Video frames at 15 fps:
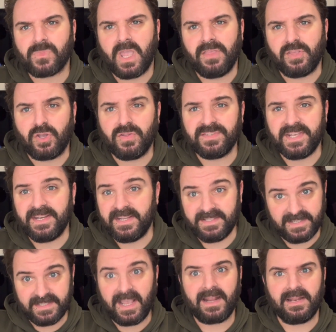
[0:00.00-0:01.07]
The content is
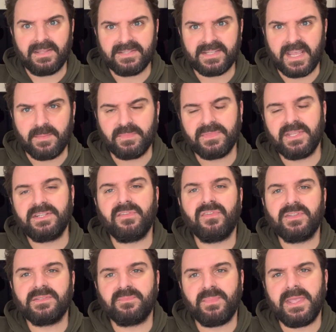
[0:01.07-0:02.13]
exactly the same. The
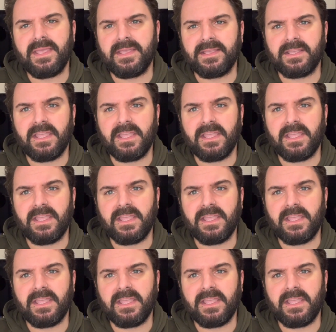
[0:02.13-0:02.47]
difference being,